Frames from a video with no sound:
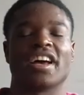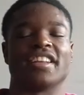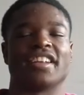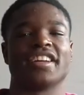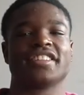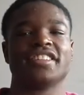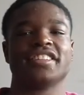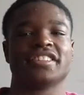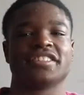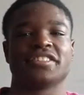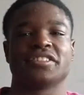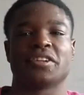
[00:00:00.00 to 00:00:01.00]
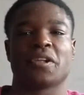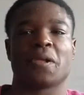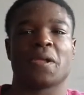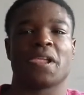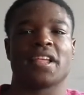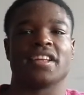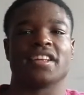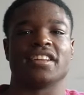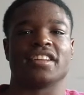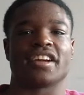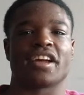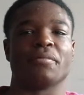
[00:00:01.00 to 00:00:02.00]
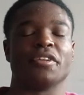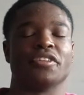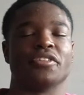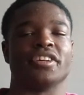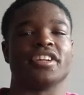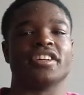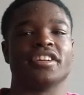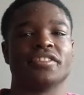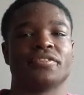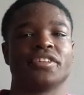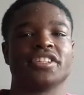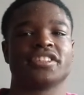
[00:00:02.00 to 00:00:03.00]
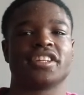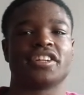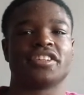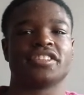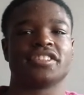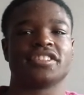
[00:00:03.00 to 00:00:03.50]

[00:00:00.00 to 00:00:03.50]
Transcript: I liked it. And like, I've been doing good in freestyle.